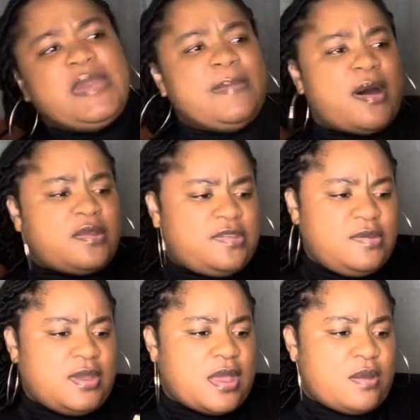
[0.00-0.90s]
many bottles do
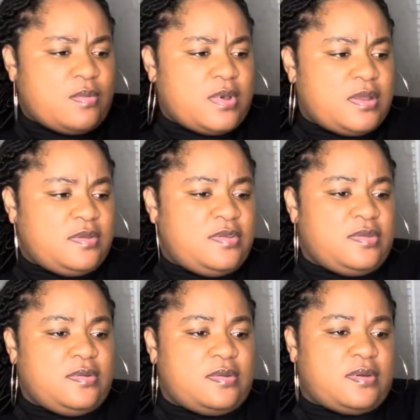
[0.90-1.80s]
you get? One,
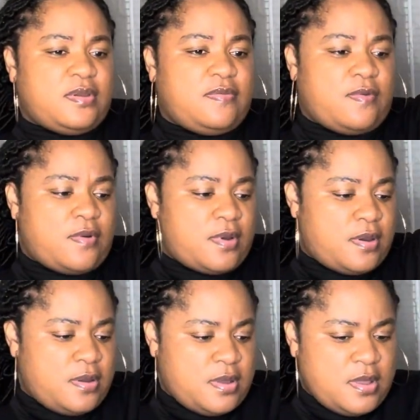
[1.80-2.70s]
two, three, four.
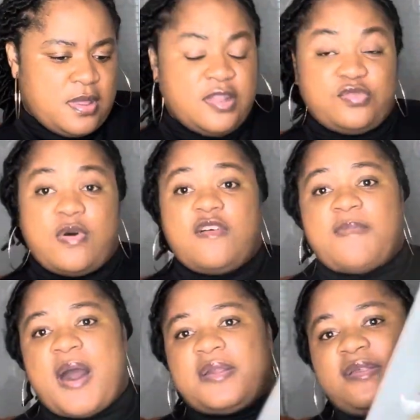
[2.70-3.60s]
twelve
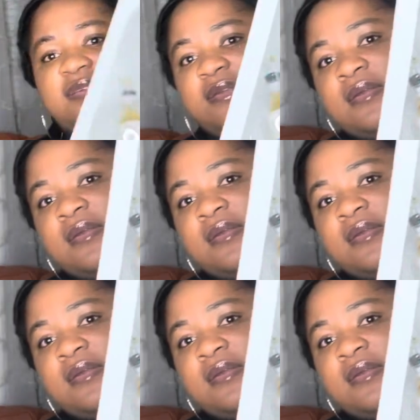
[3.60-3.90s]
bottles